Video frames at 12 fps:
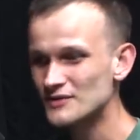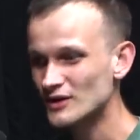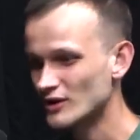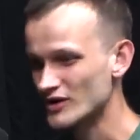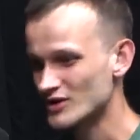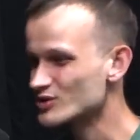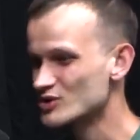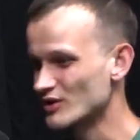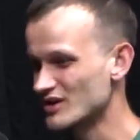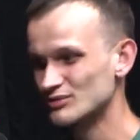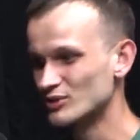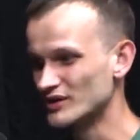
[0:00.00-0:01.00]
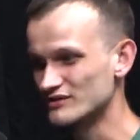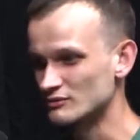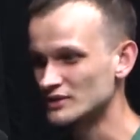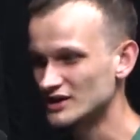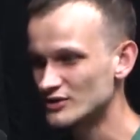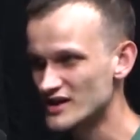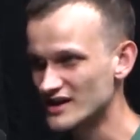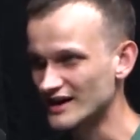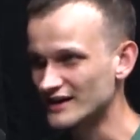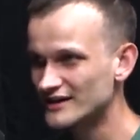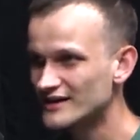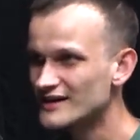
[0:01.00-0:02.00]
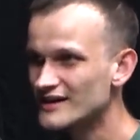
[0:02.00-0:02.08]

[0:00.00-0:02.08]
also shows the point from the other side.